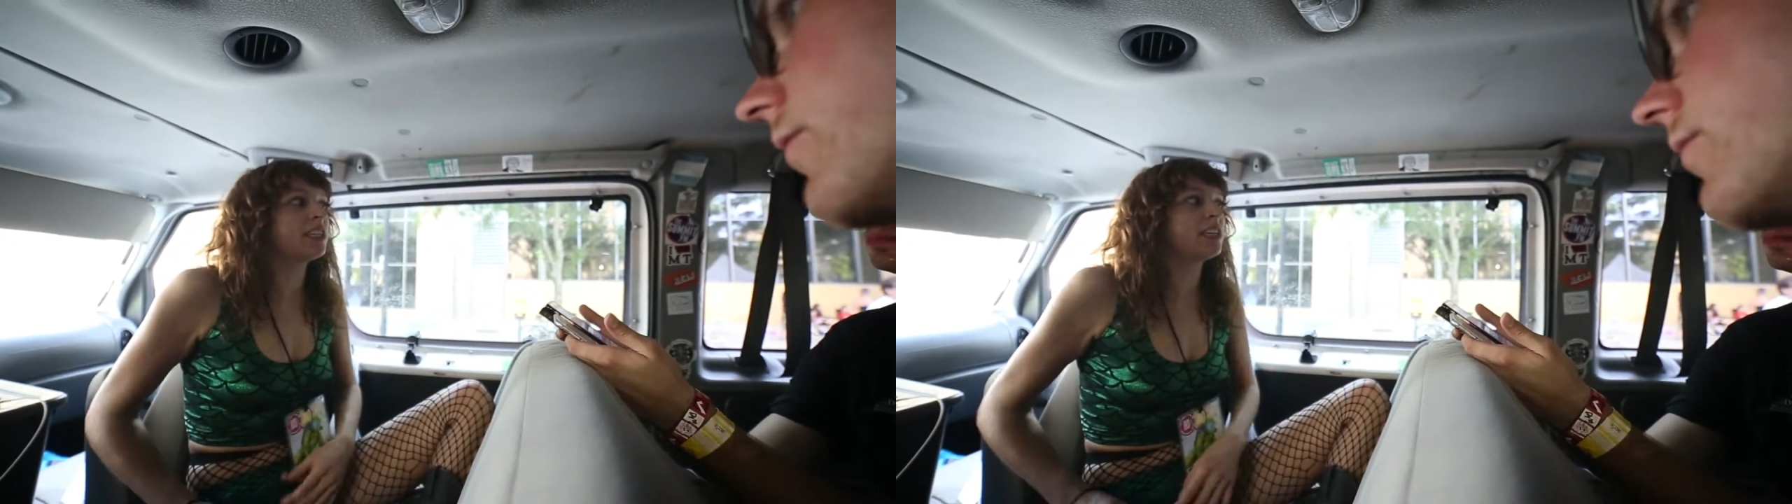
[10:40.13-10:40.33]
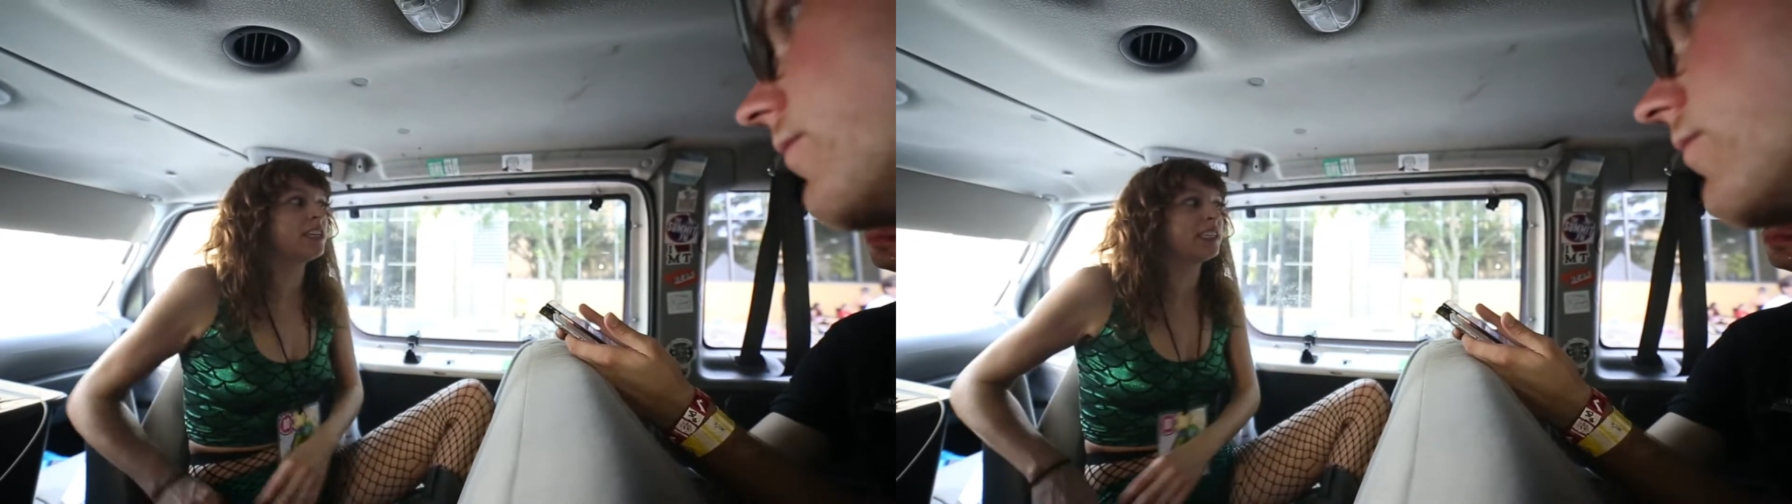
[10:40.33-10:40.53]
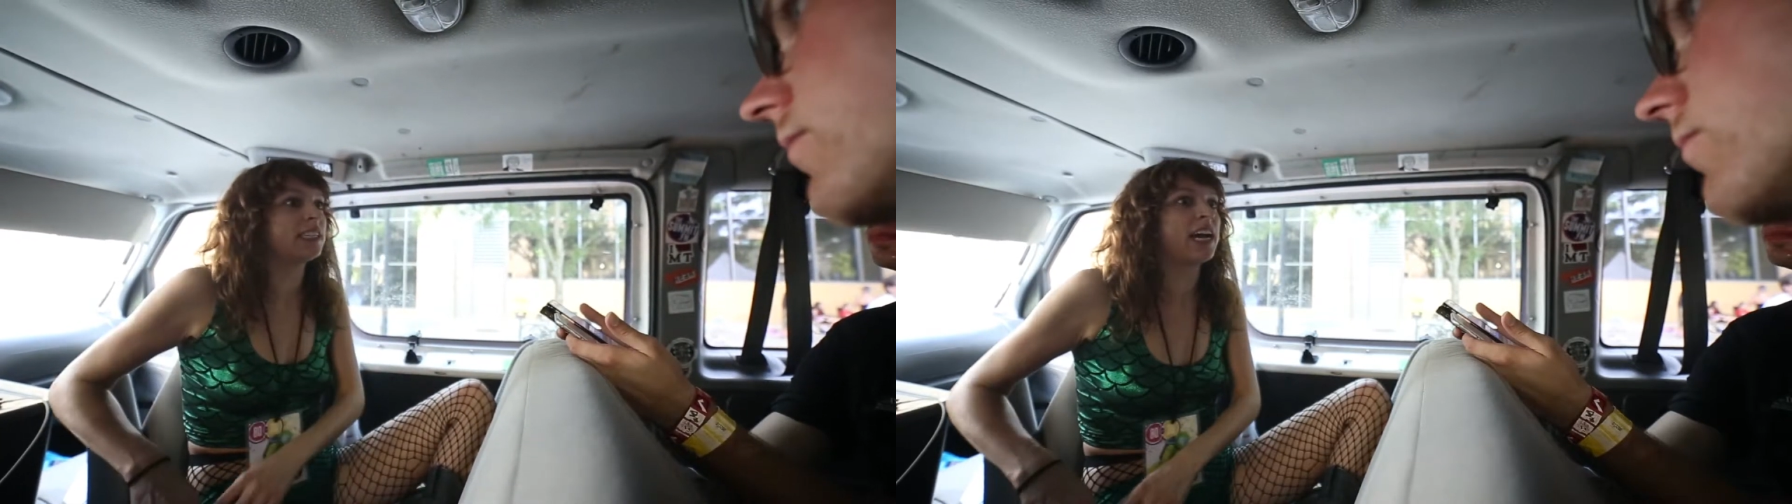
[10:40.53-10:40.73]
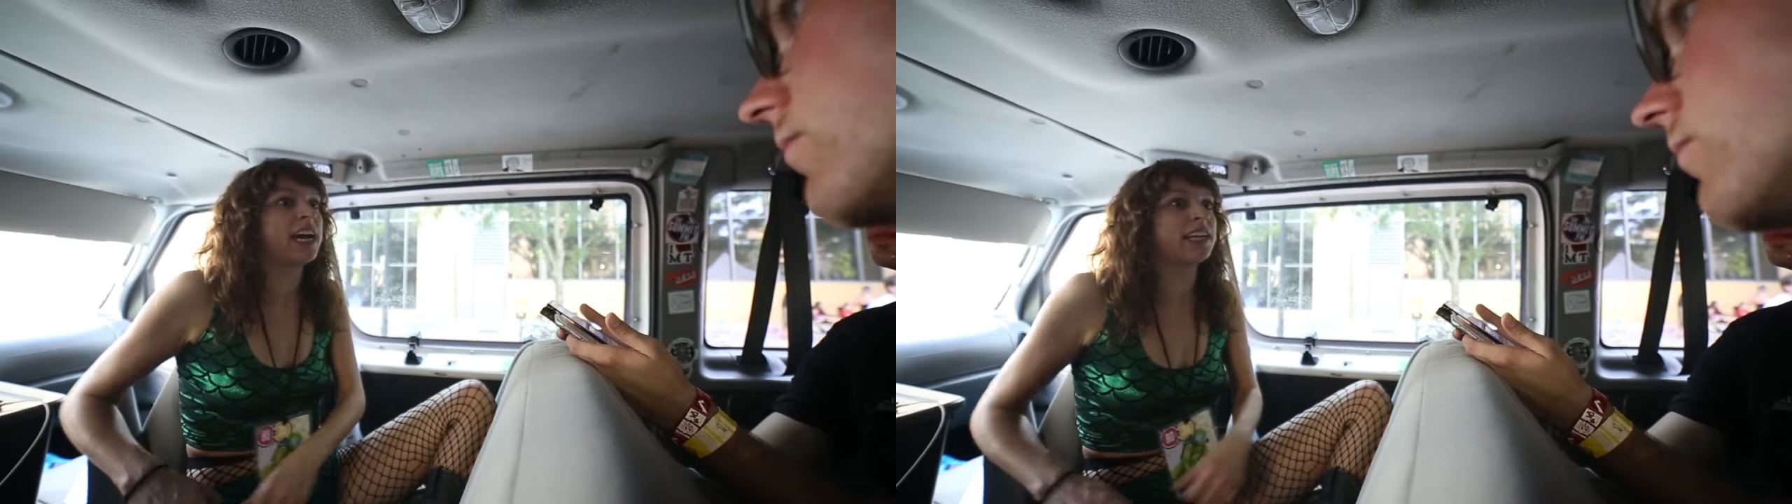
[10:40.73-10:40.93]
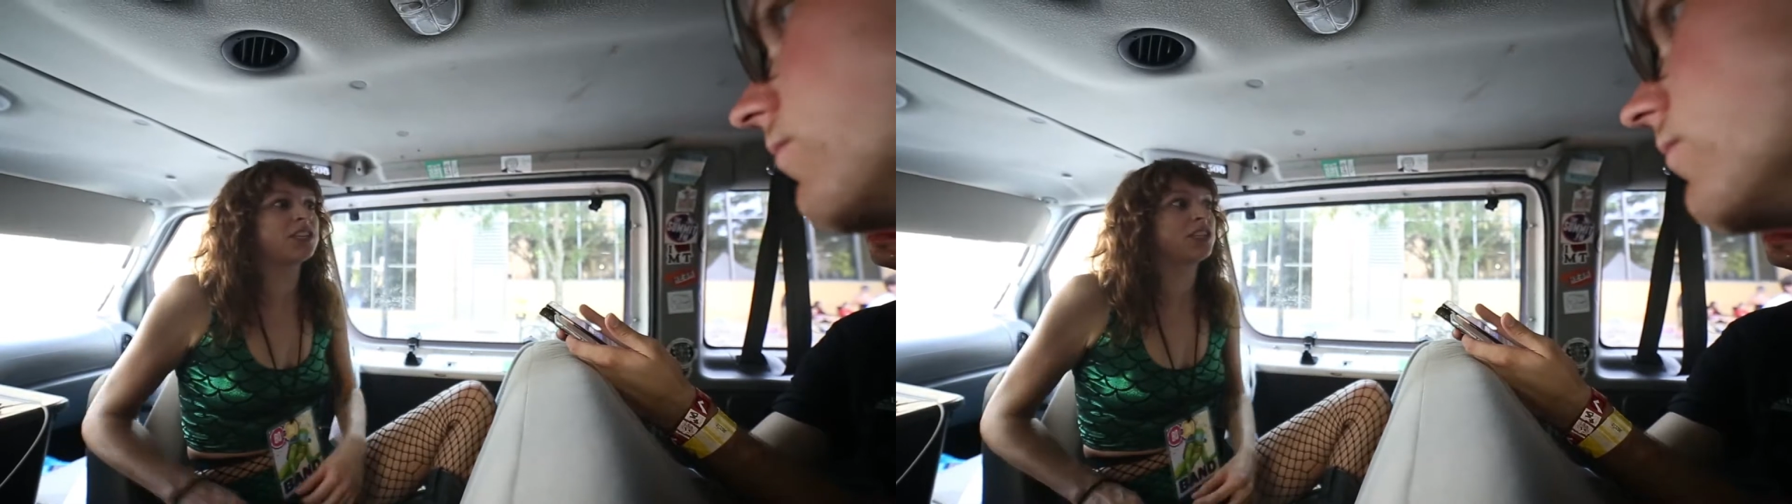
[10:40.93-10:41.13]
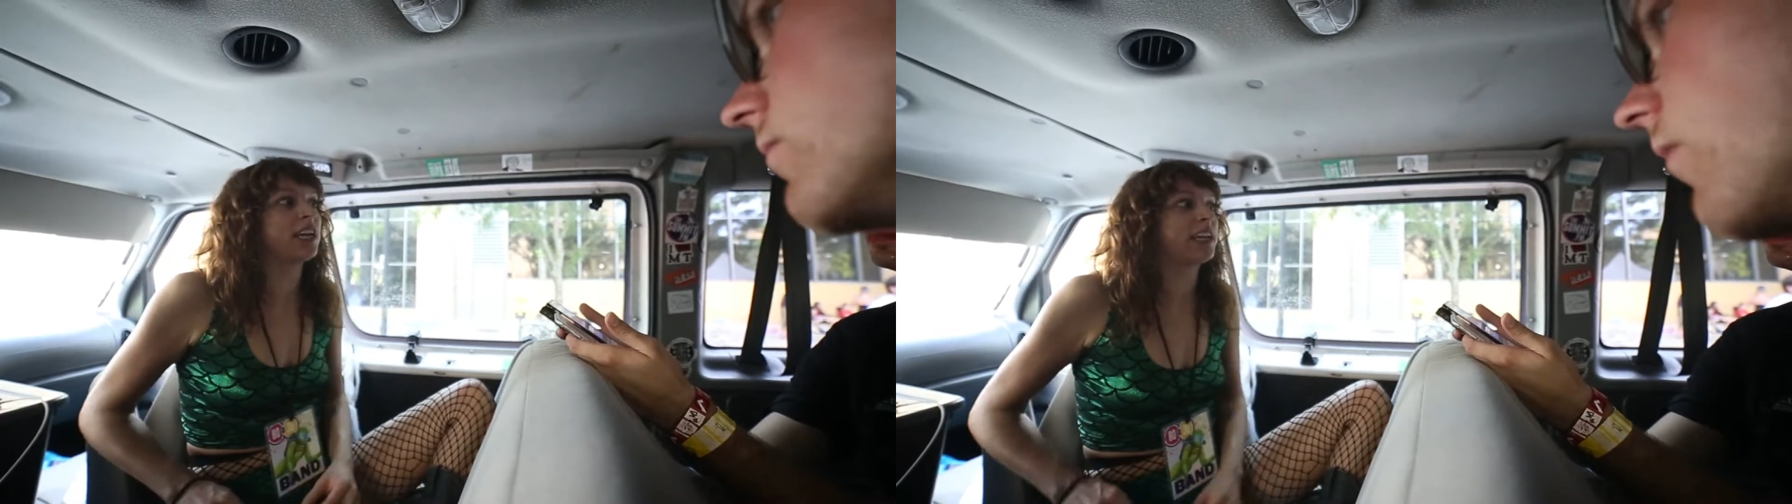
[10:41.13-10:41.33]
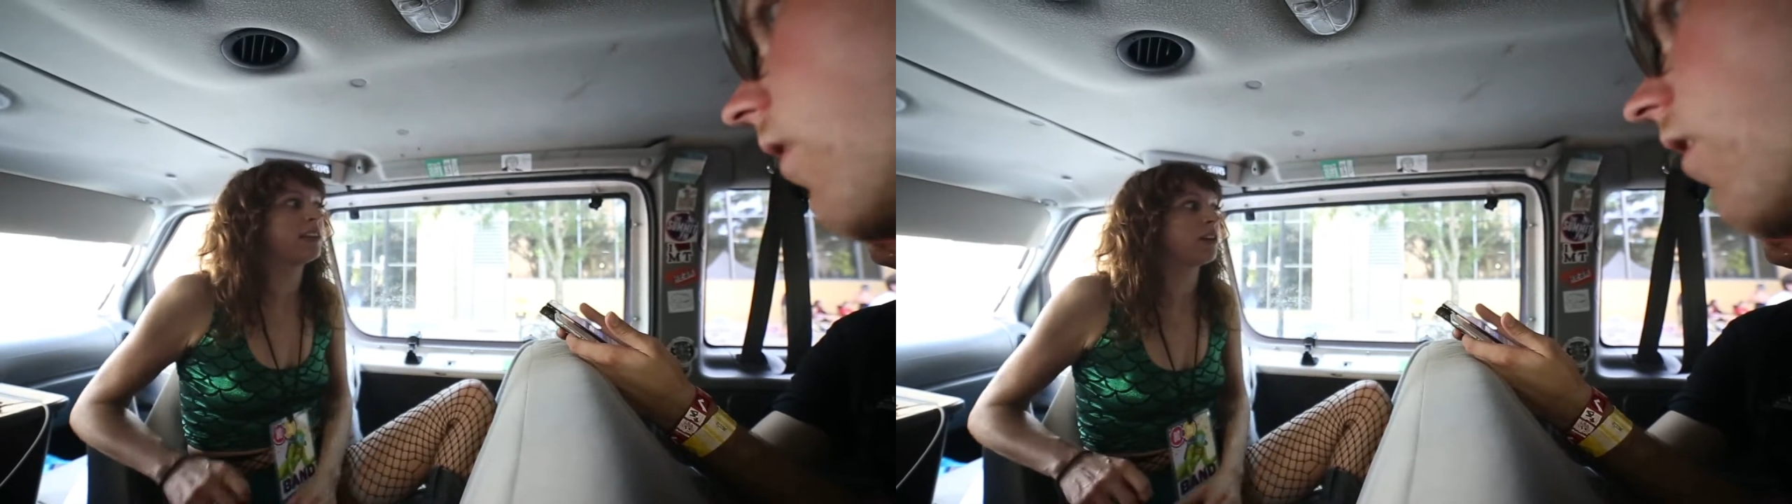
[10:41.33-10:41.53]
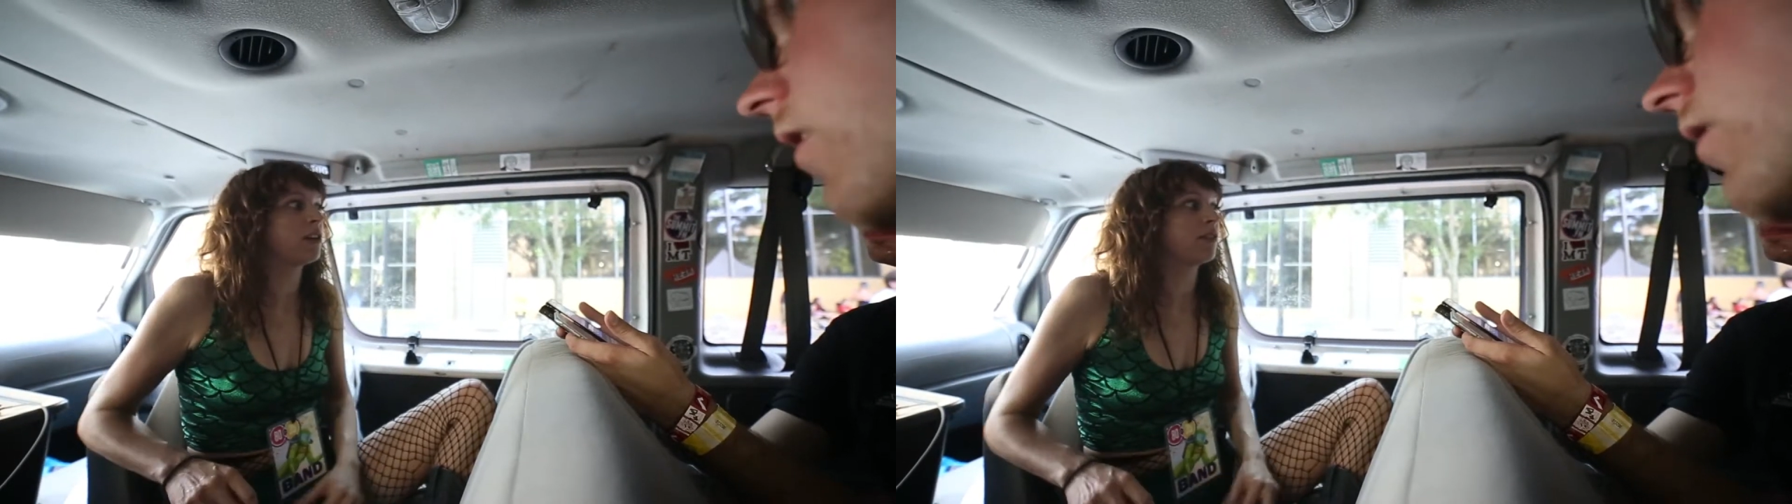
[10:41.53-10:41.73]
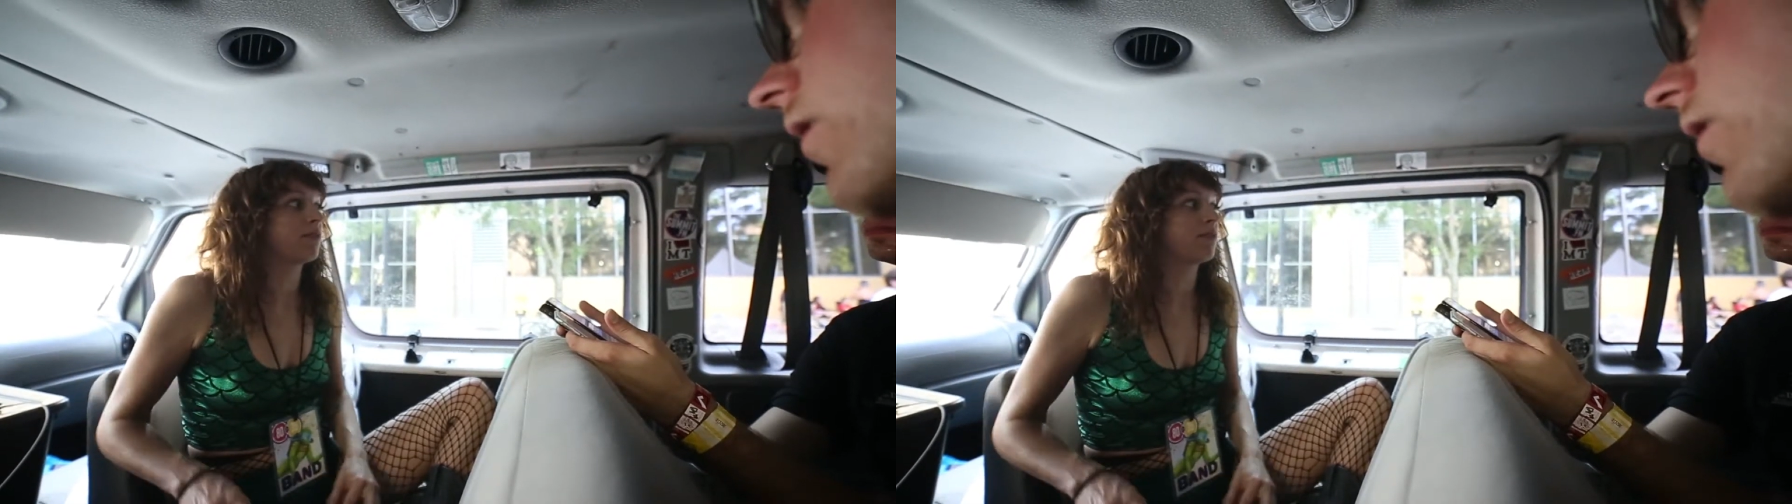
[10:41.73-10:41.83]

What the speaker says: going to decide just like the